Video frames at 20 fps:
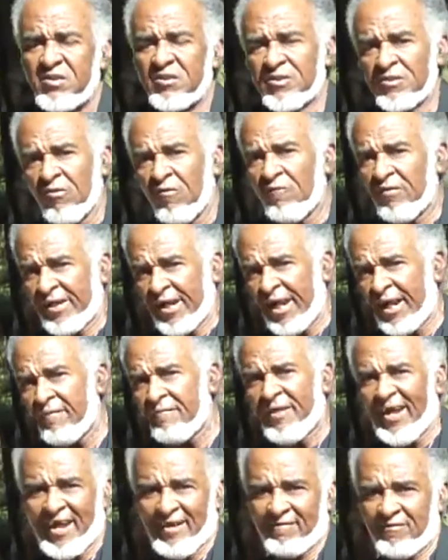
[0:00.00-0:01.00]
You don't
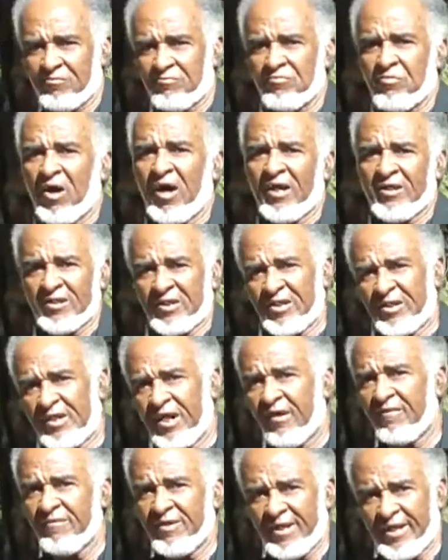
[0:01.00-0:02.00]
overcame that part of
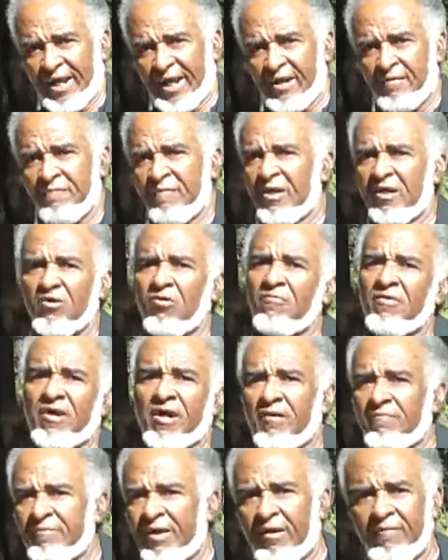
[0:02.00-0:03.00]
the, of the game. We don't
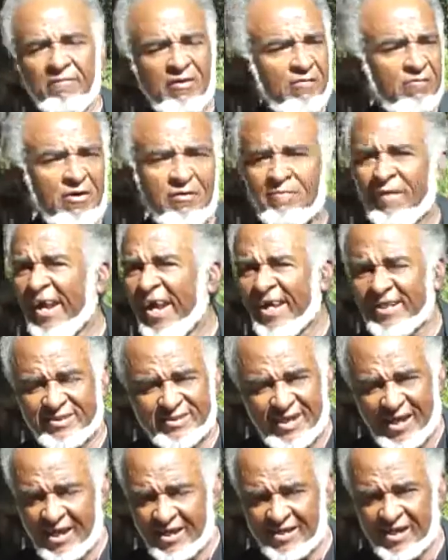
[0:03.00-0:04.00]
overcome that. We, we
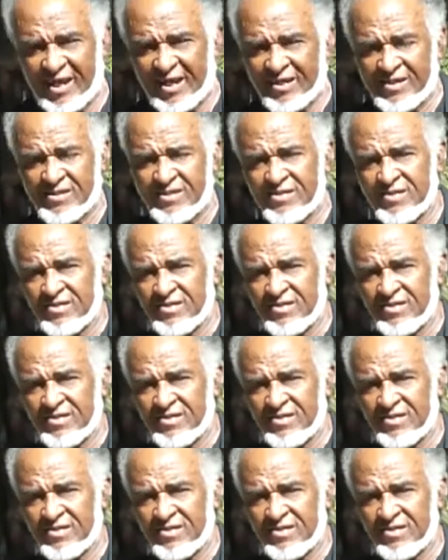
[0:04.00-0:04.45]
passed that now.